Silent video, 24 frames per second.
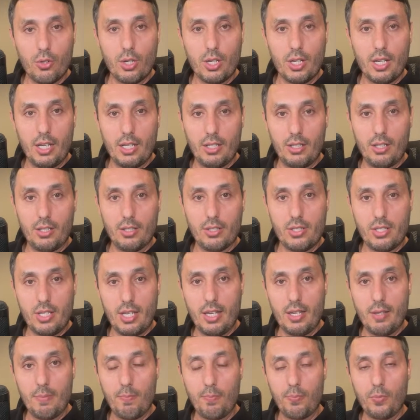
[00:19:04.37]

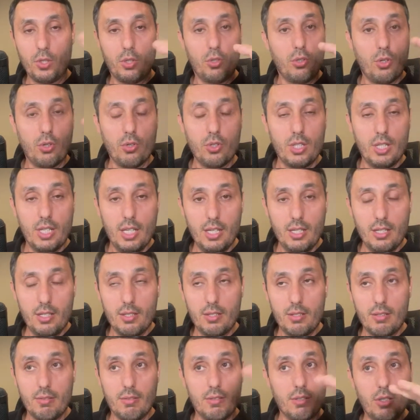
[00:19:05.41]
LLC. You don't
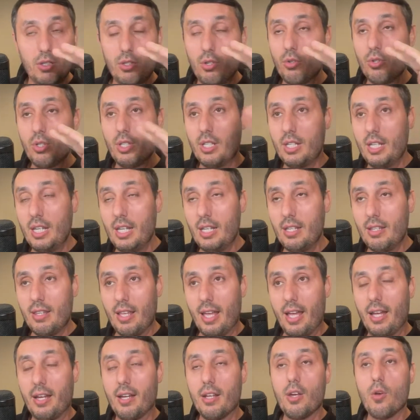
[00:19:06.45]
need
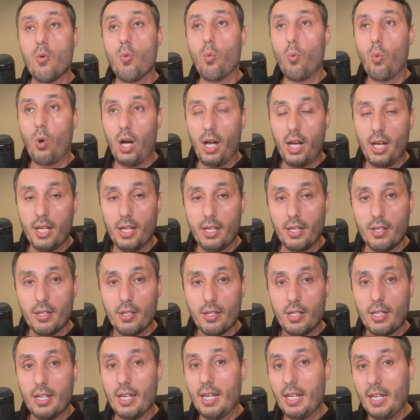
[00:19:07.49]
that. Why?
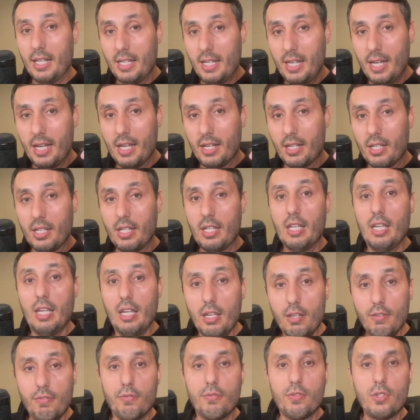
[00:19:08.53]
And again,
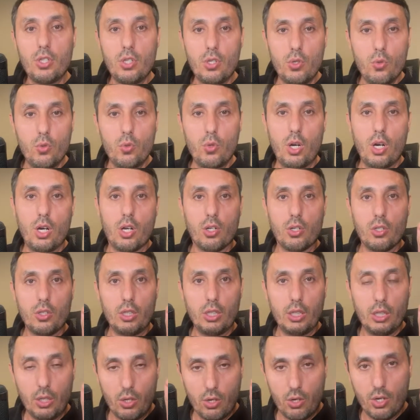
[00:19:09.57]
if you are
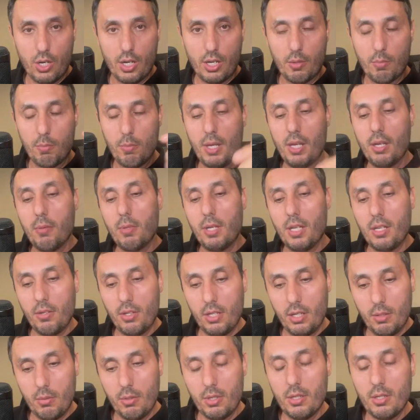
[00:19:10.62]

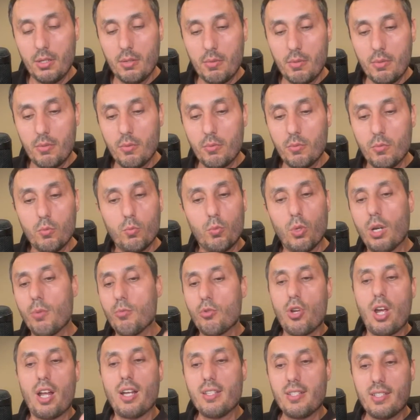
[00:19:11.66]
learning, what I'm
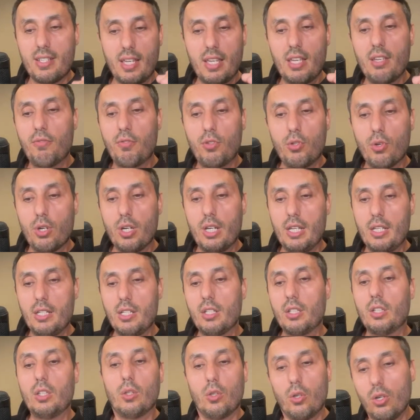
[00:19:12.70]
trying to say, if you are in the
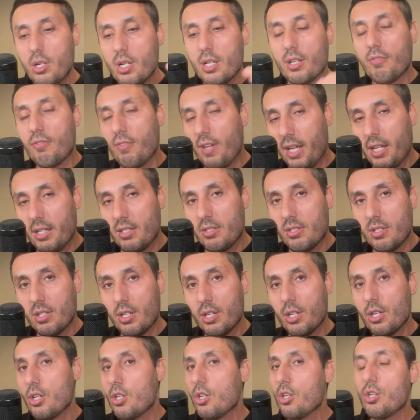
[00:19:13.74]
learning phase,
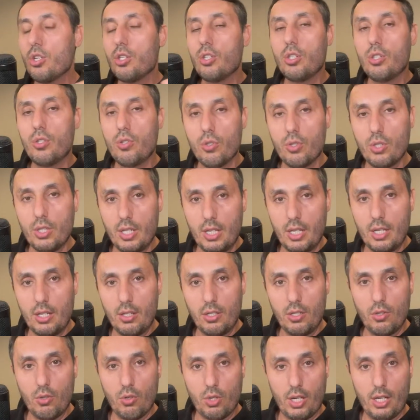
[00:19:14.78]
you don't need
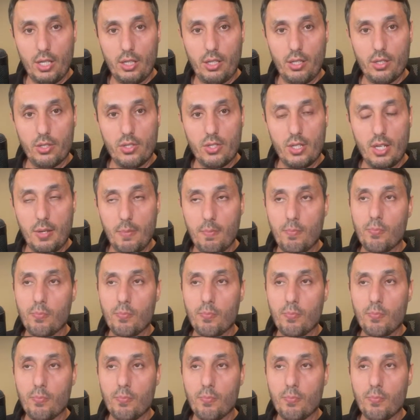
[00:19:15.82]
your LLC.